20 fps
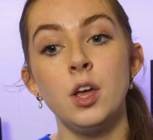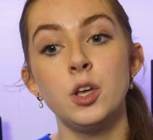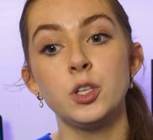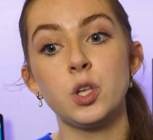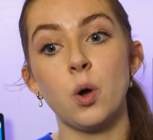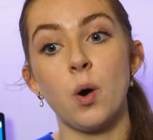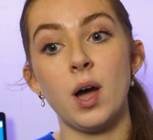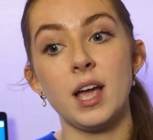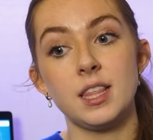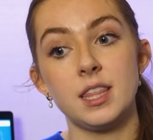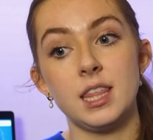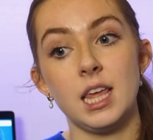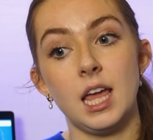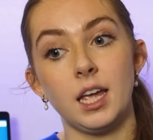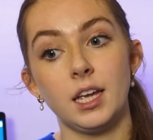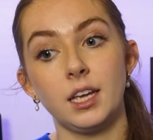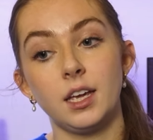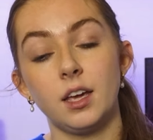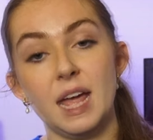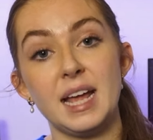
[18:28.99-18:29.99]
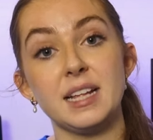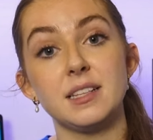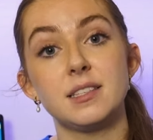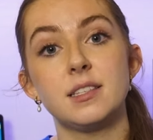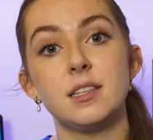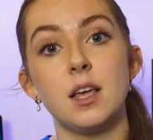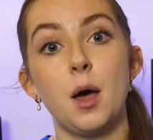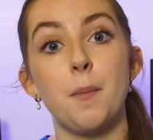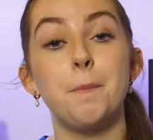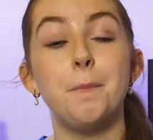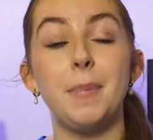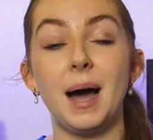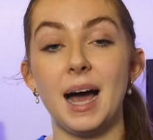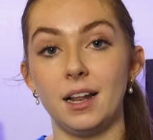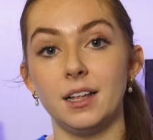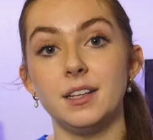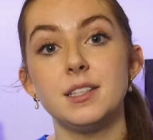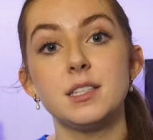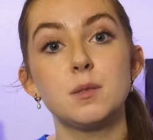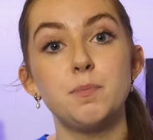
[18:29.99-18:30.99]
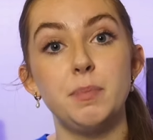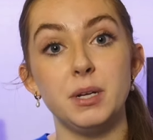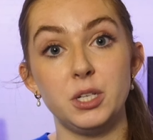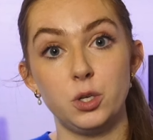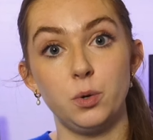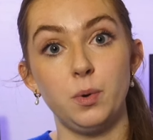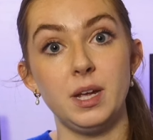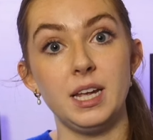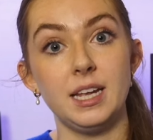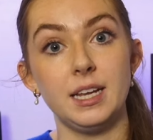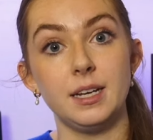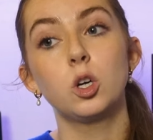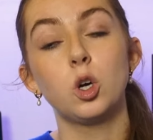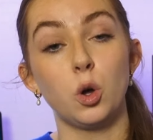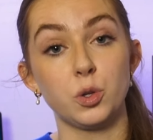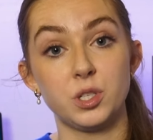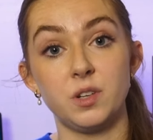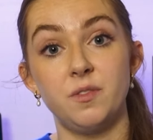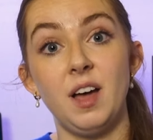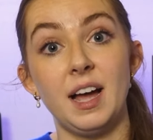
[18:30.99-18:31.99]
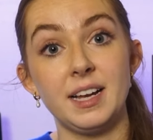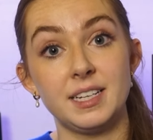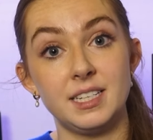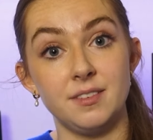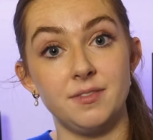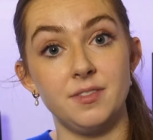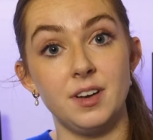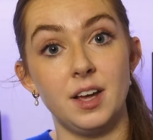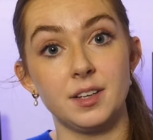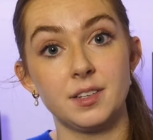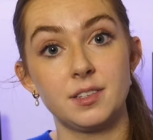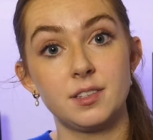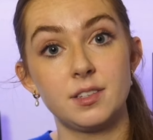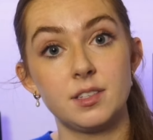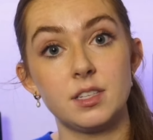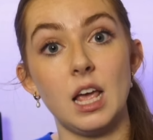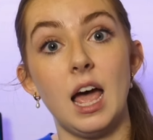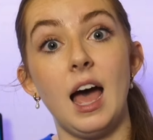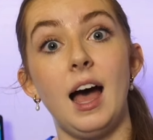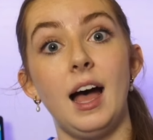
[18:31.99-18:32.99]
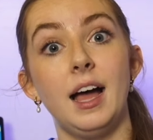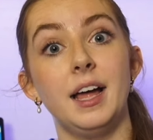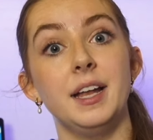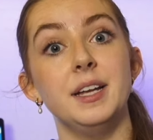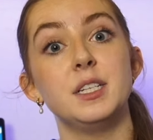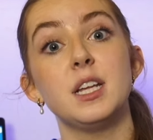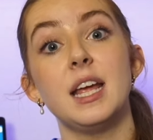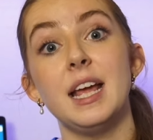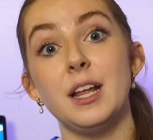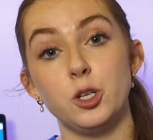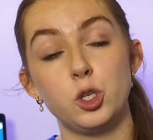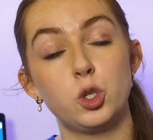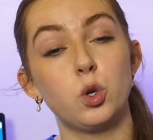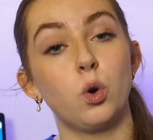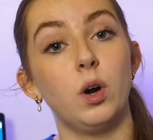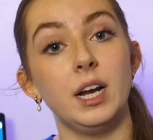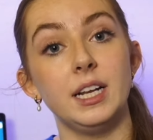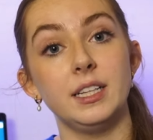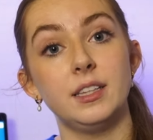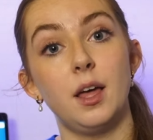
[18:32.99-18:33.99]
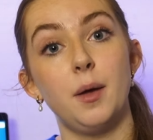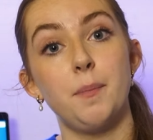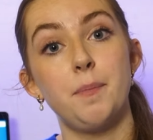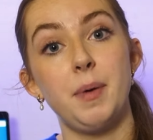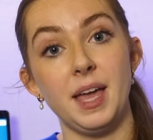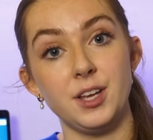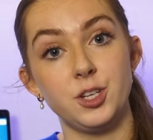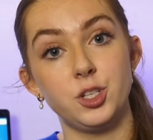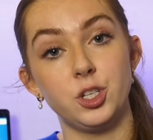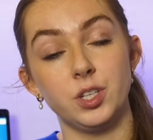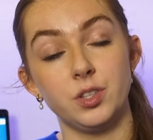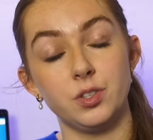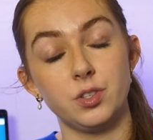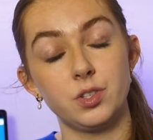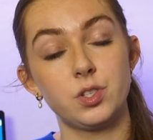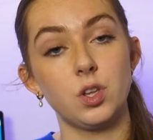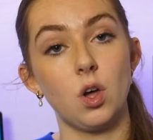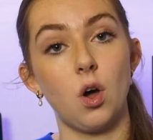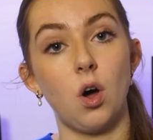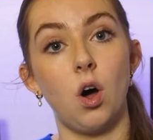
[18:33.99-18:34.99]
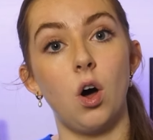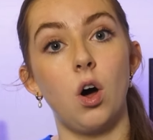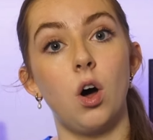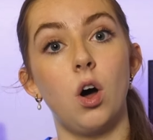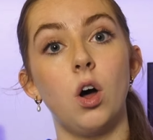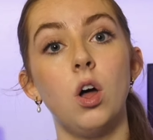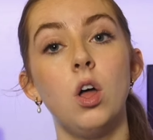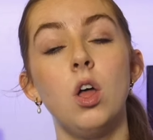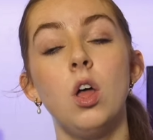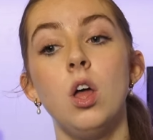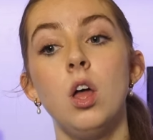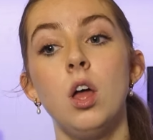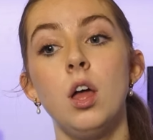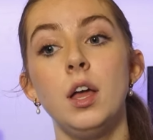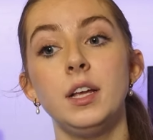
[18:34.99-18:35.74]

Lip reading: So I think it's a balance between cost effectiveness and ensuring that patients are